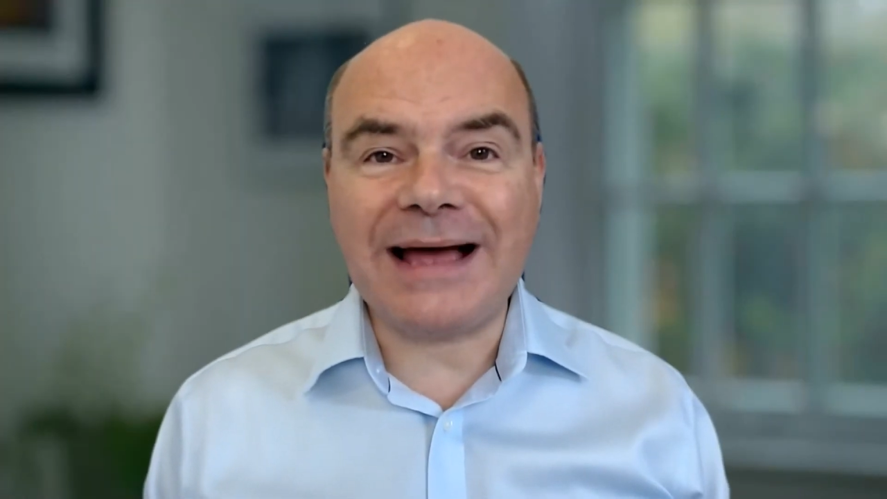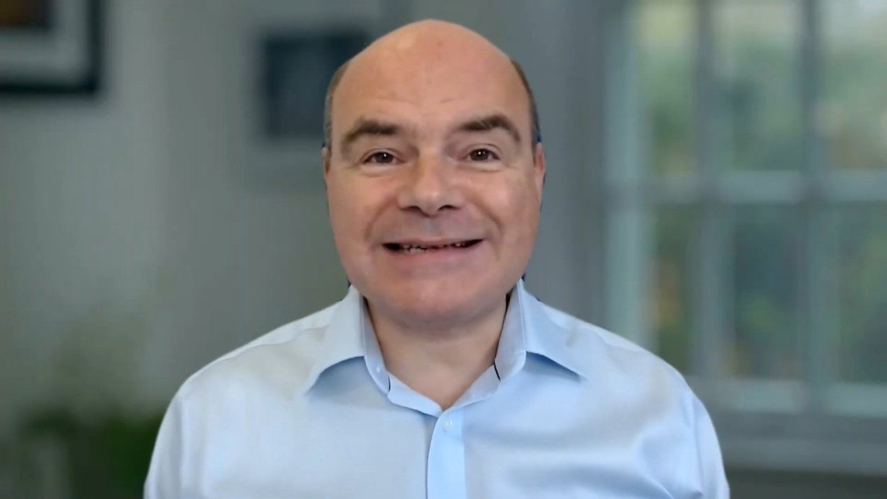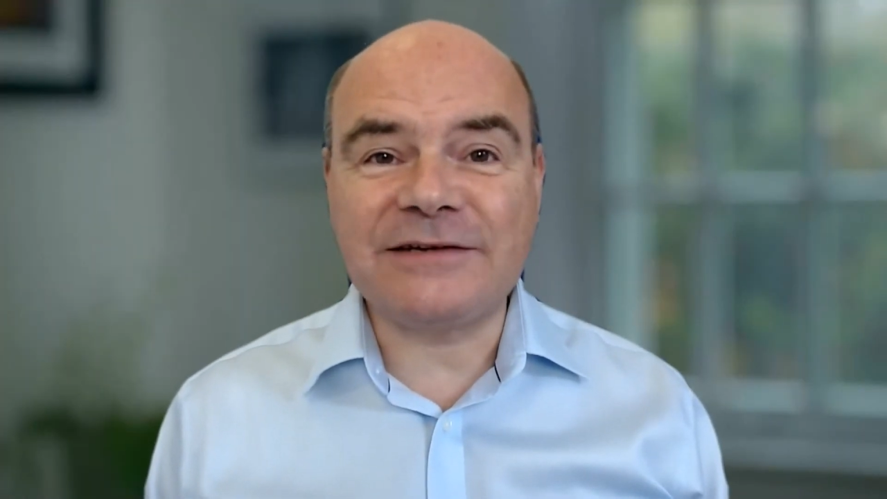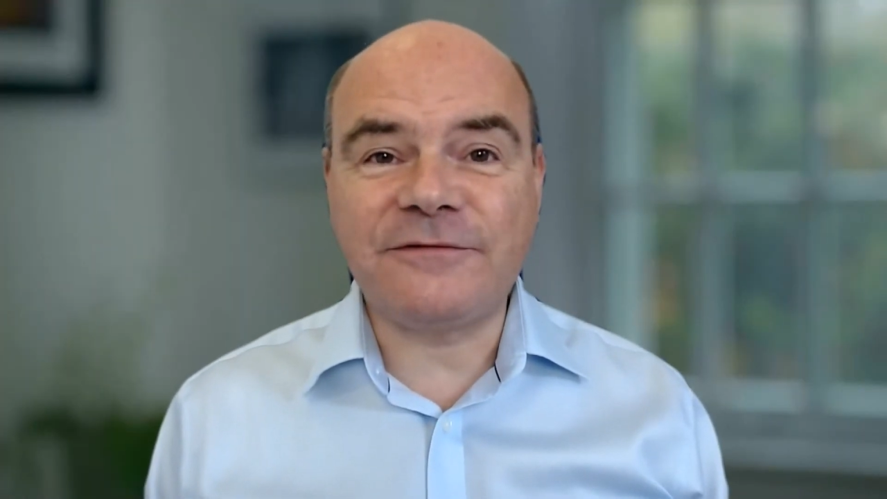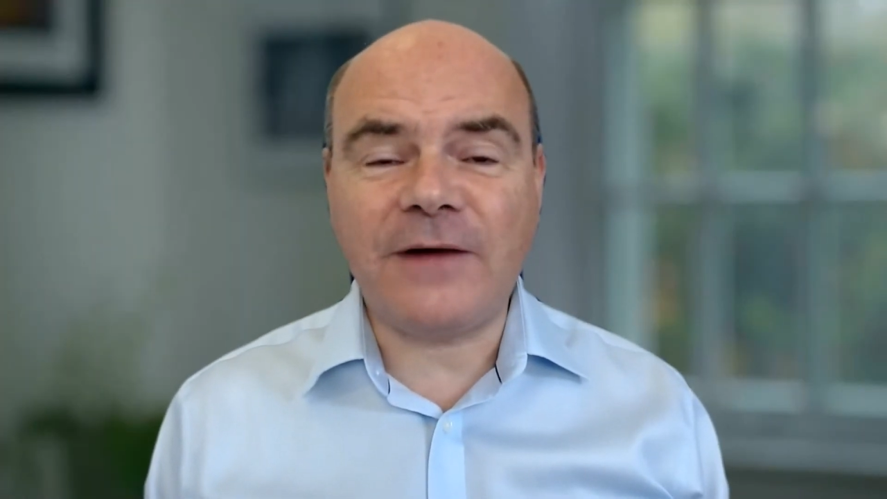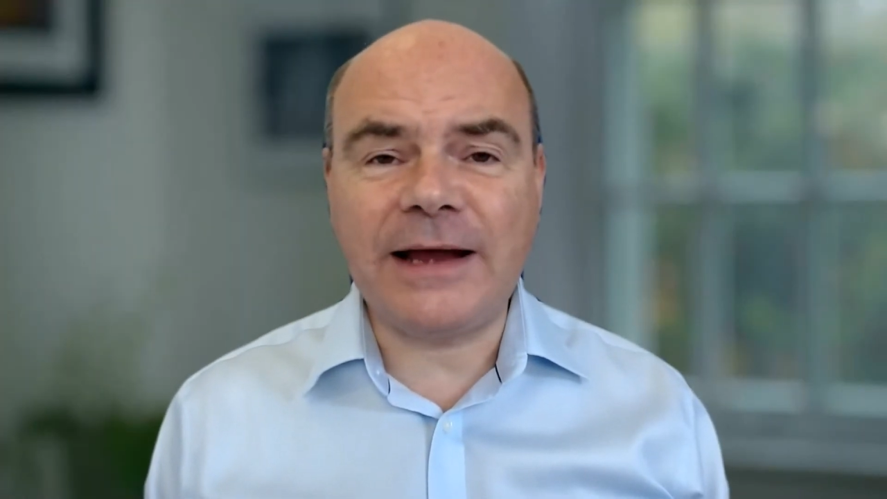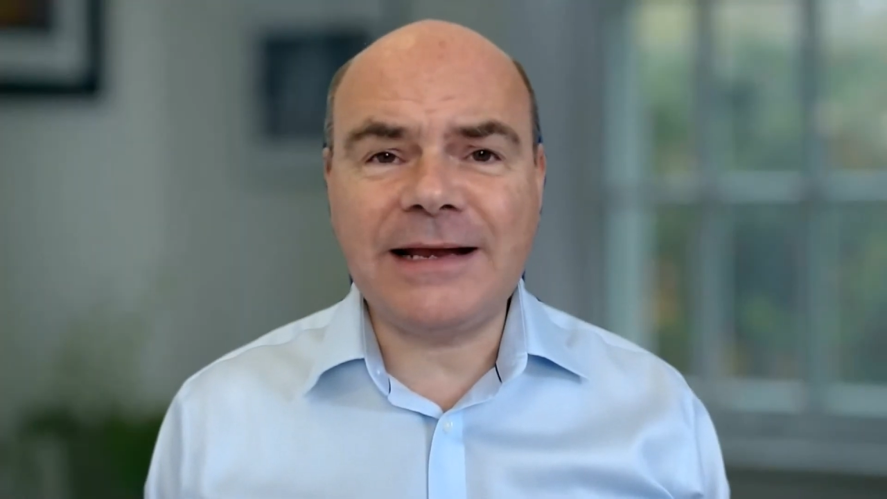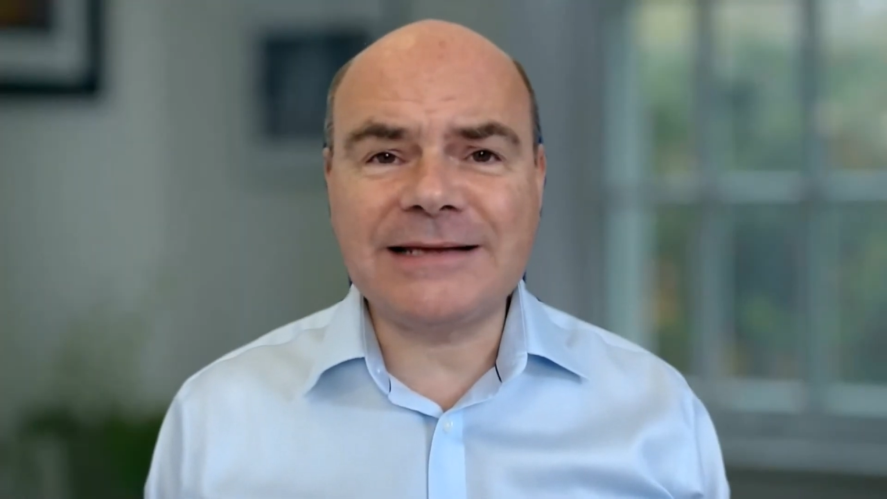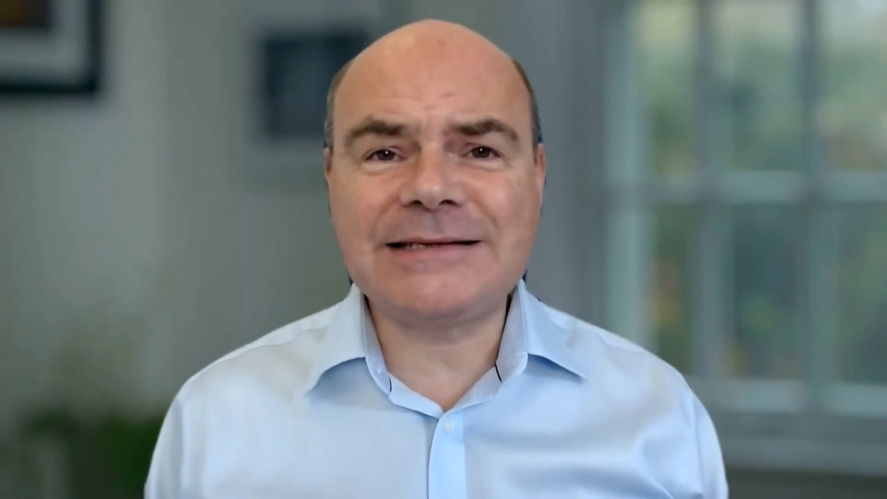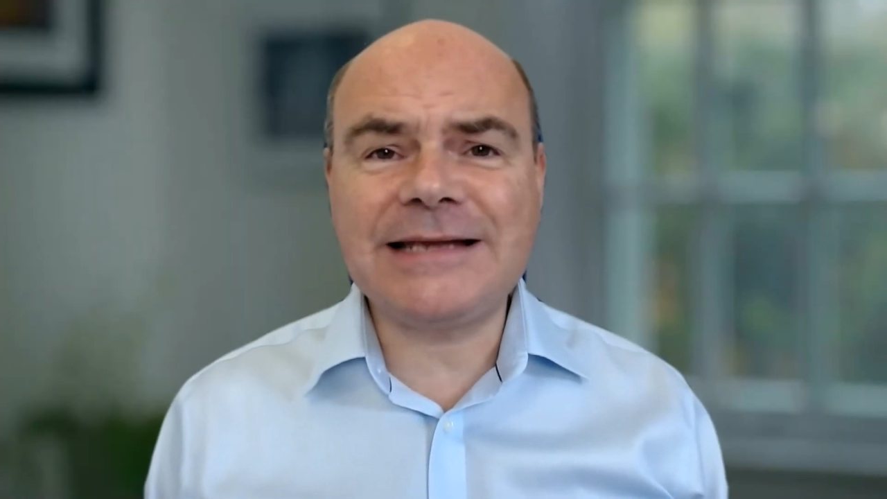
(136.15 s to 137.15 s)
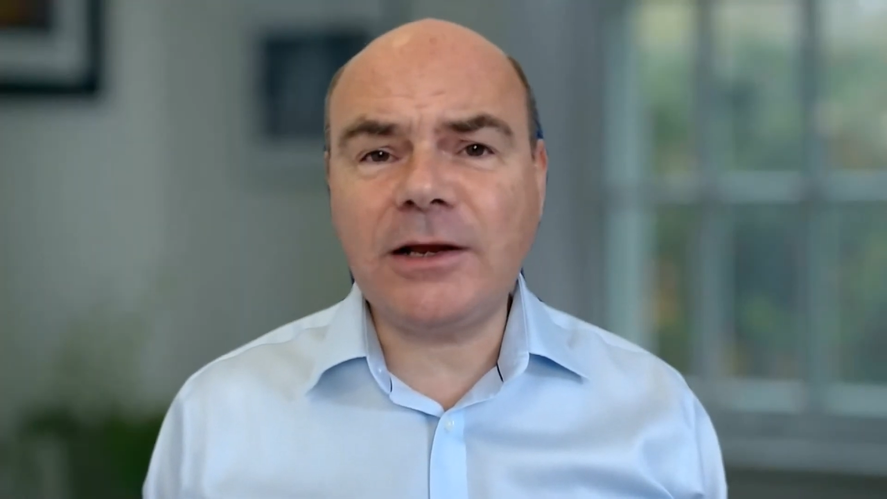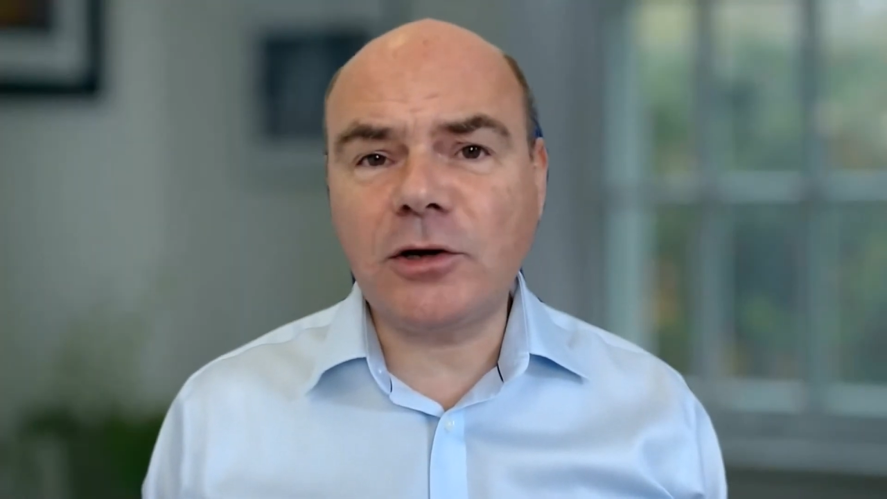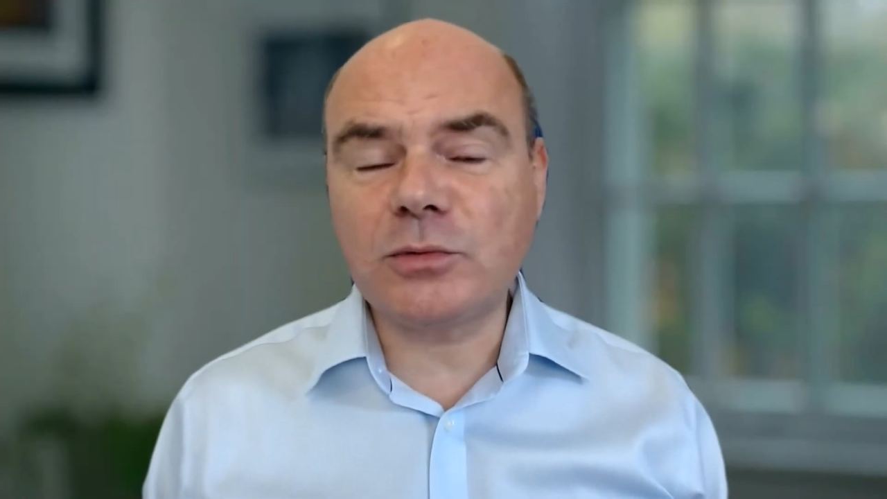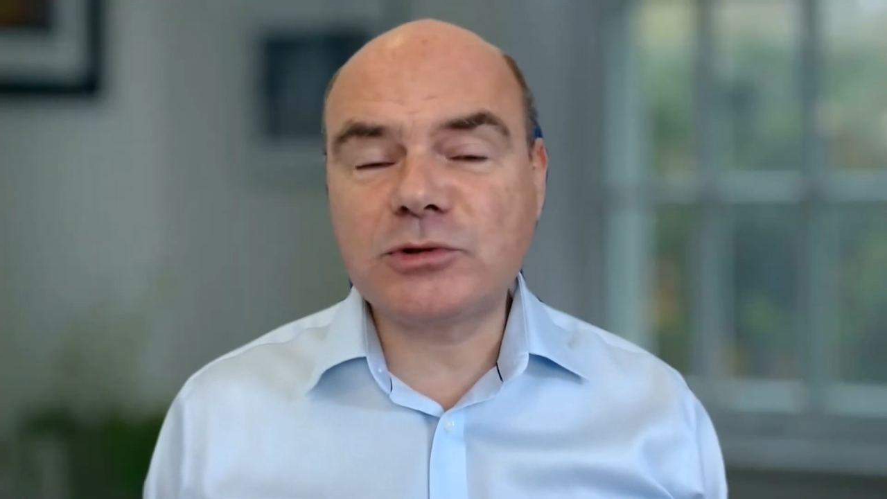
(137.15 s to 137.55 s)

asset finance to take a look at